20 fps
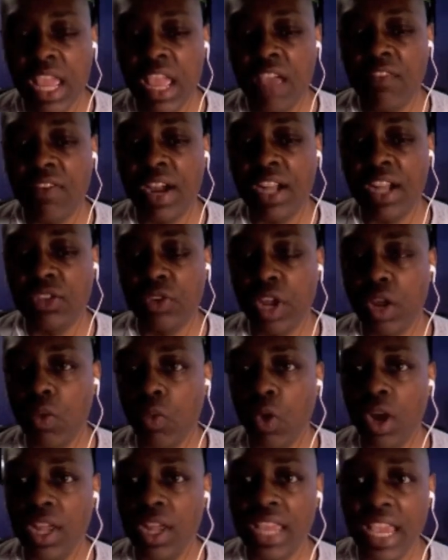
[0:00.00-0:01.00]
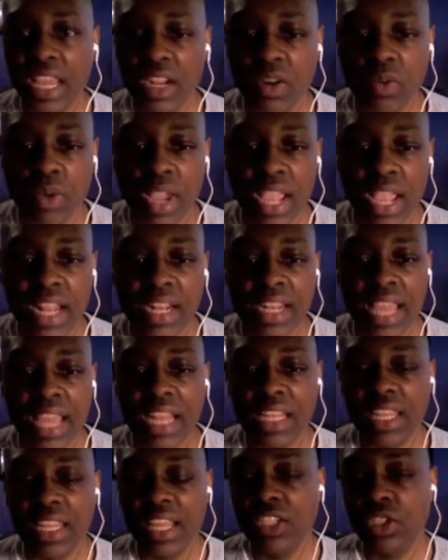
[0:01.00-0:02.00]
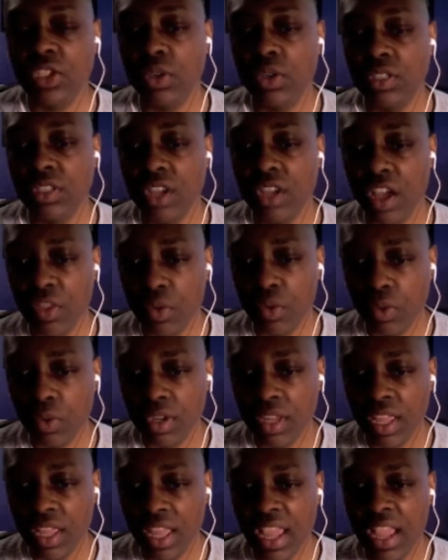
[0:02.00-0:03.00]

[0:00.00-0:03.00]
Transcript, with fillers: If I drink one Gatorade, that led to another one,